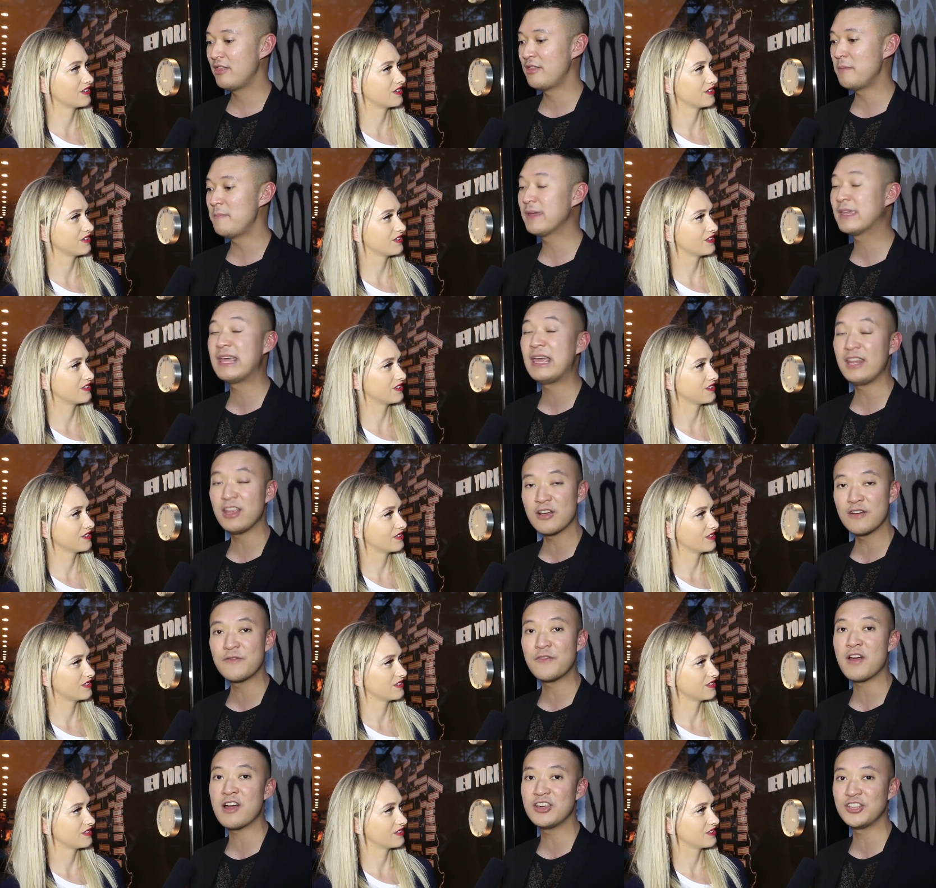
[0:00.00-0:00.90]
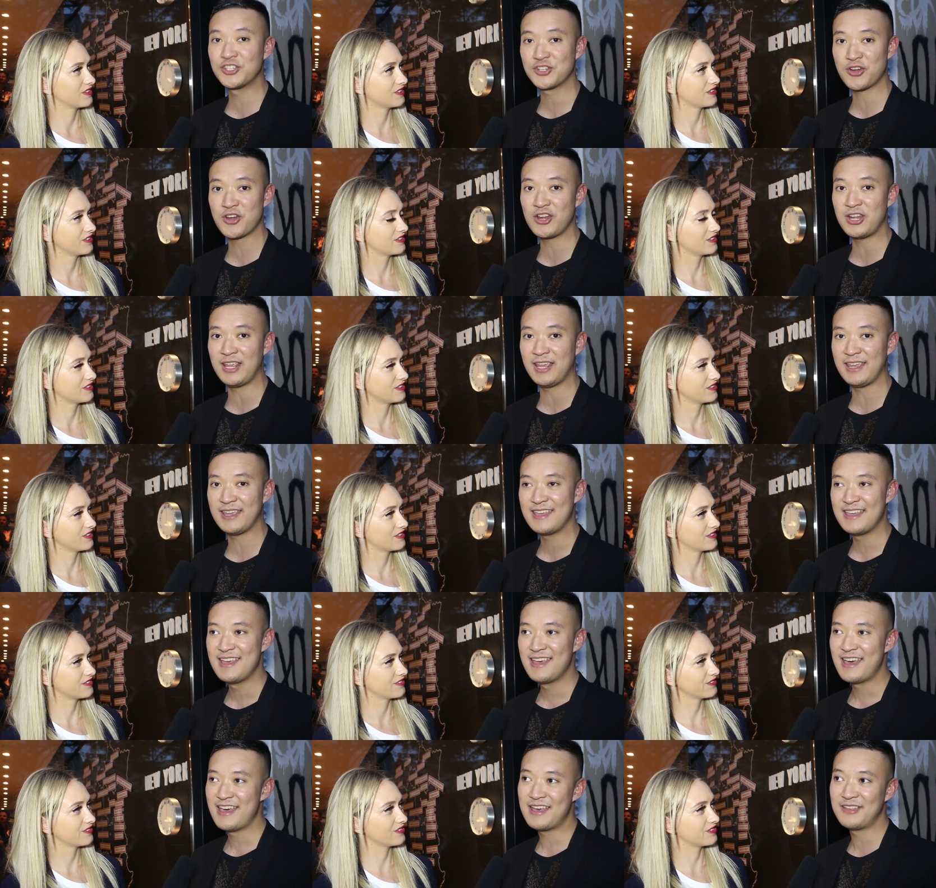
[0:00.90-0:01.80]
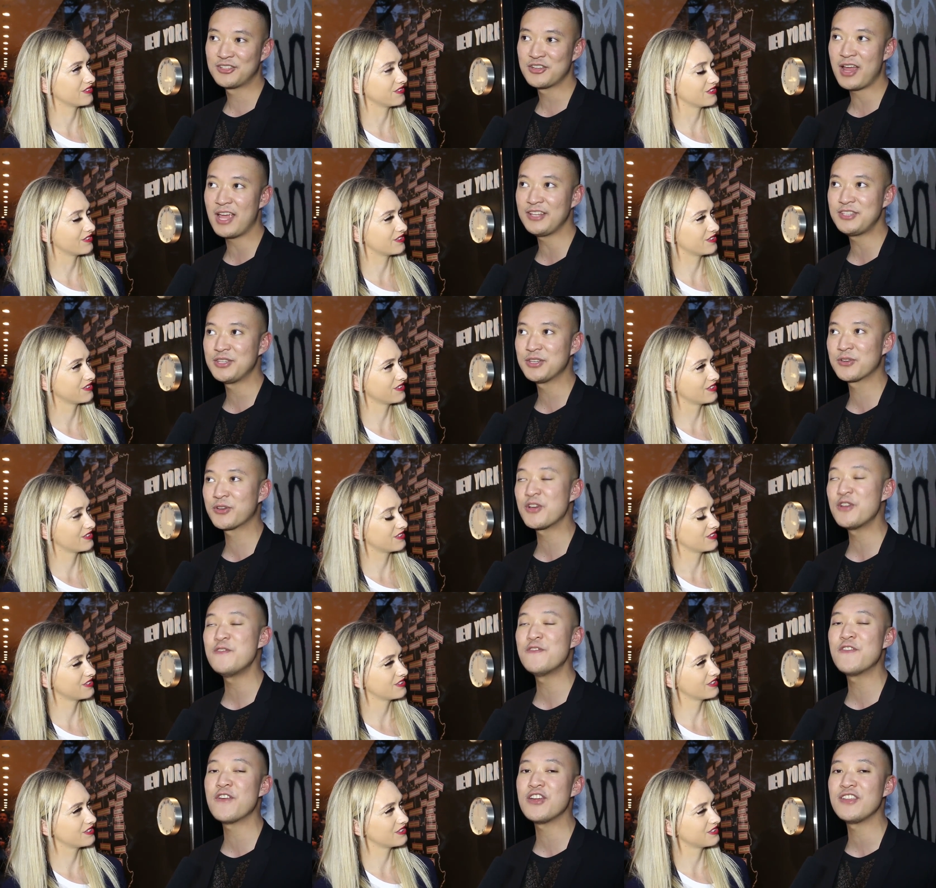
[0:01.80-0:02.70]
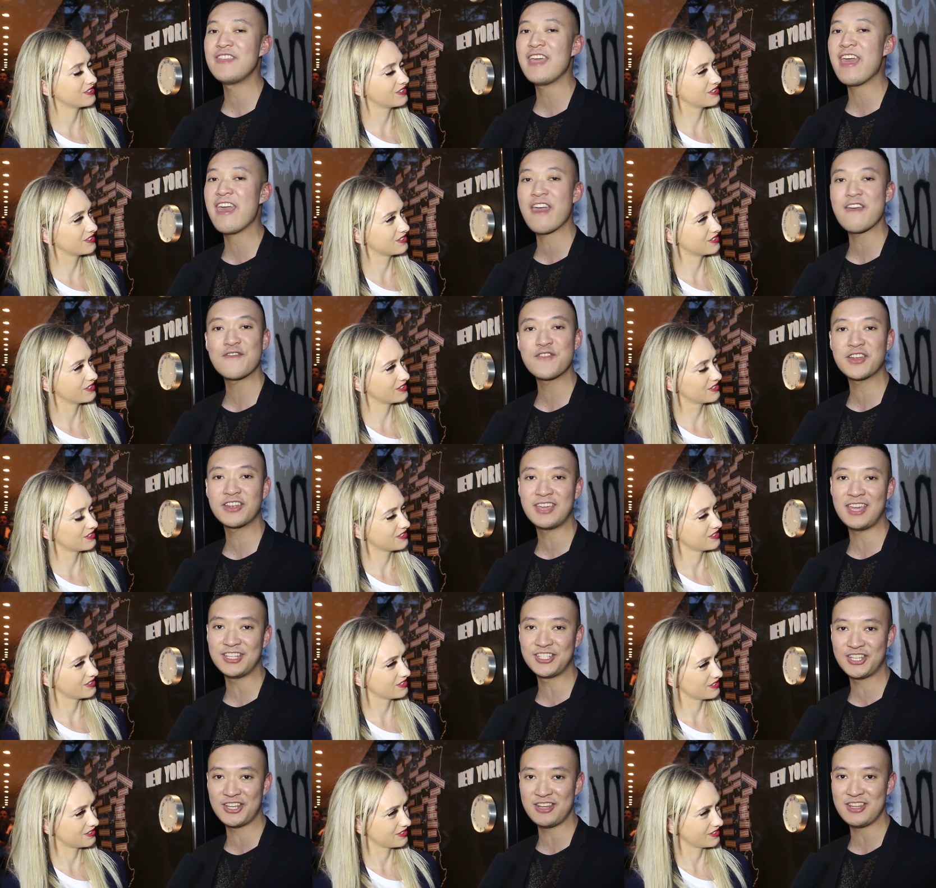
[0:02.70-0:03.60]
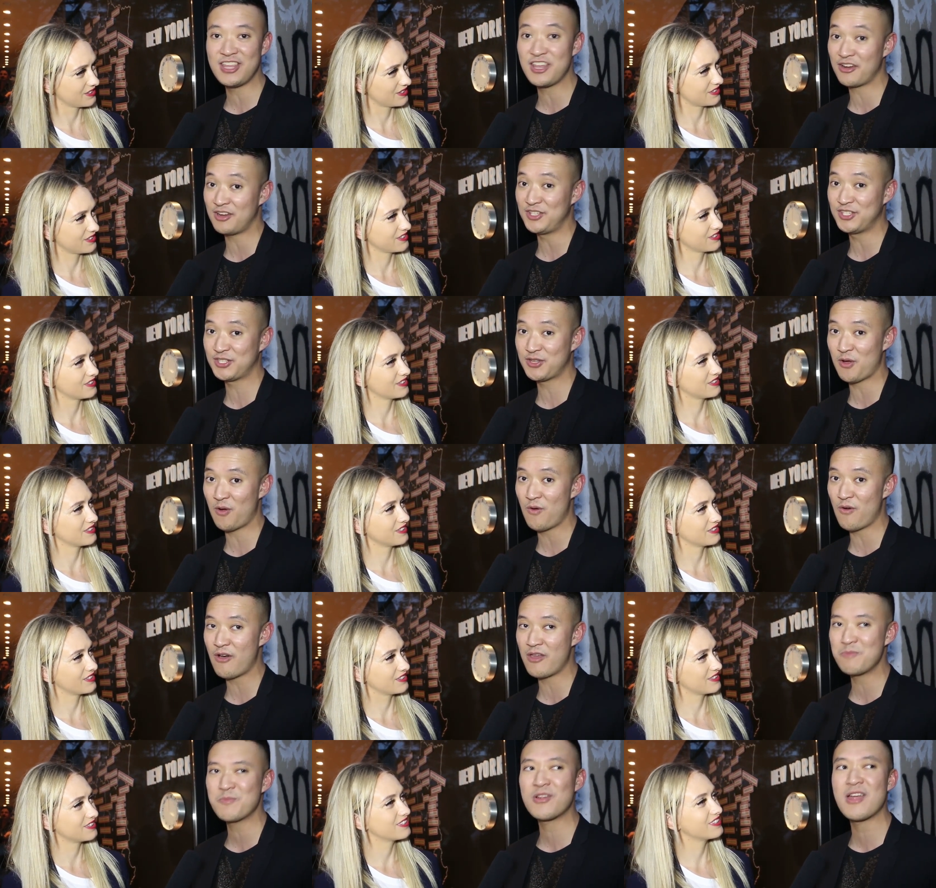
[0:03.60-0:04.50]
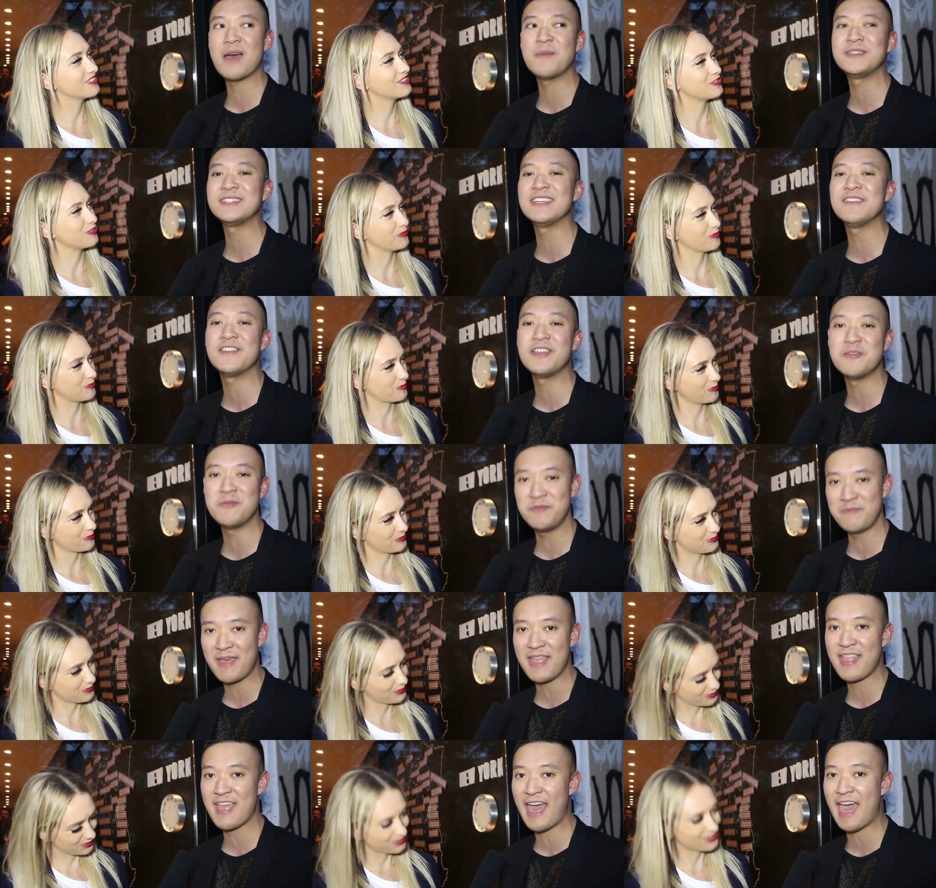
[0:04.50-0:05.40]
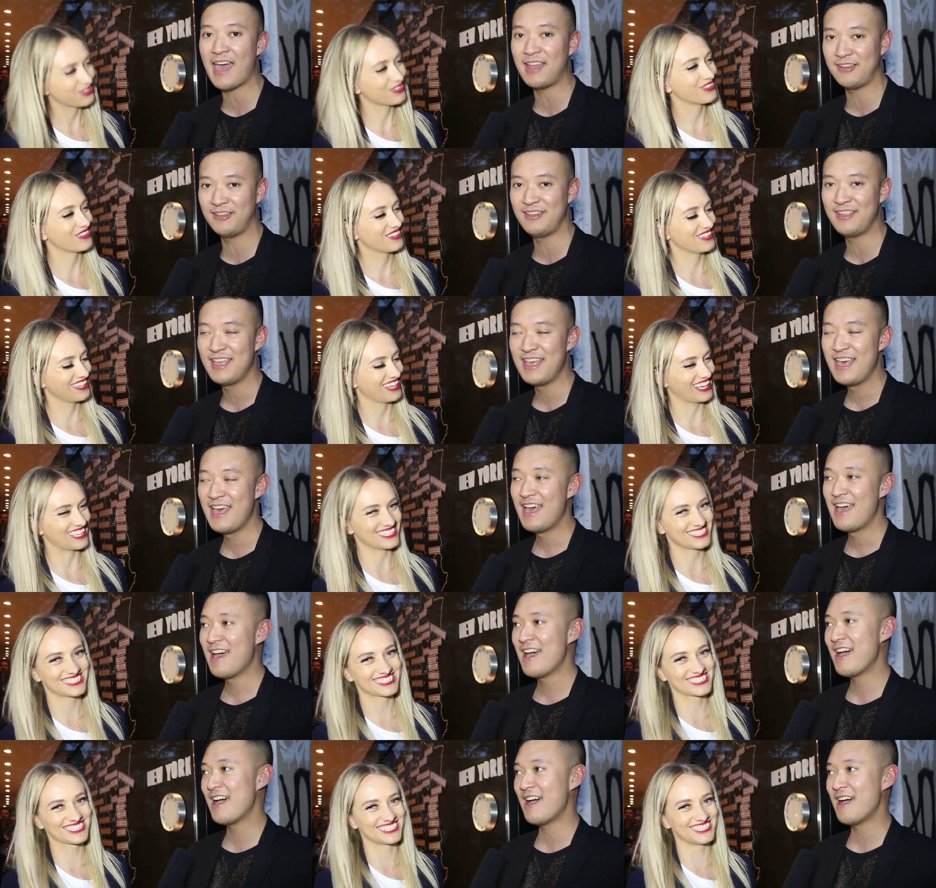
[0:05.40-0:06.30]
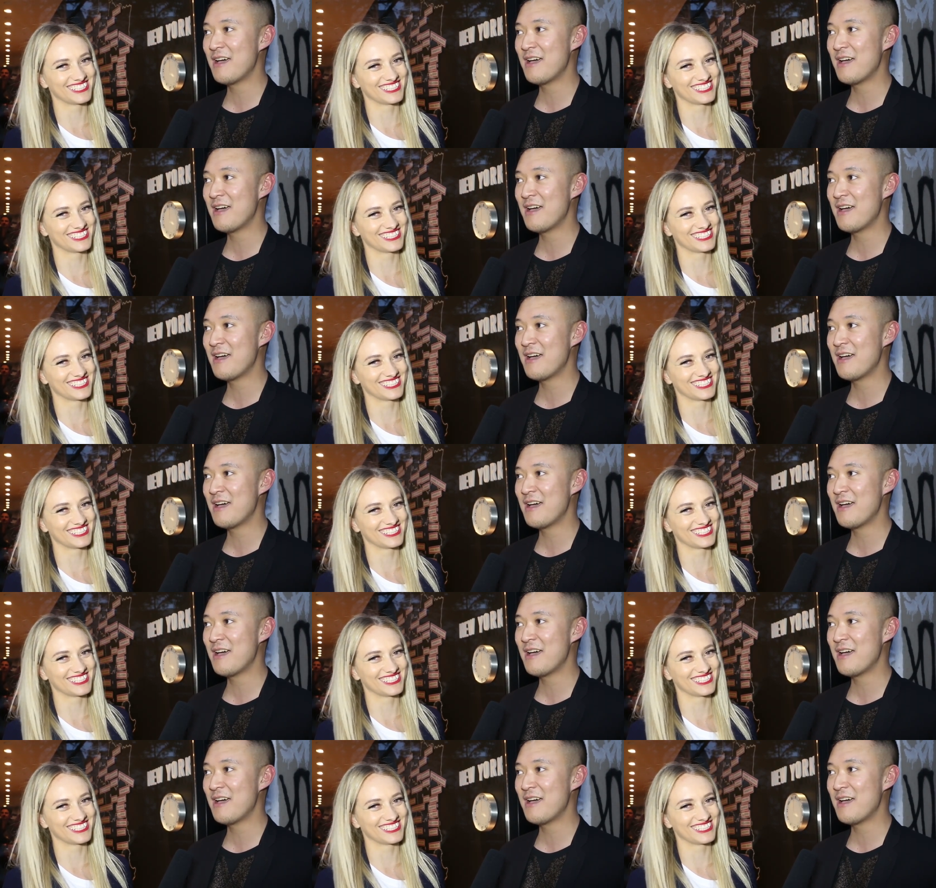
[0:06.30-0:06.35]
Speaker 1: the beginning of our journey, mm-hmm. trying to convert every kitchen here in Soho and perhaps even in Manhattan yes.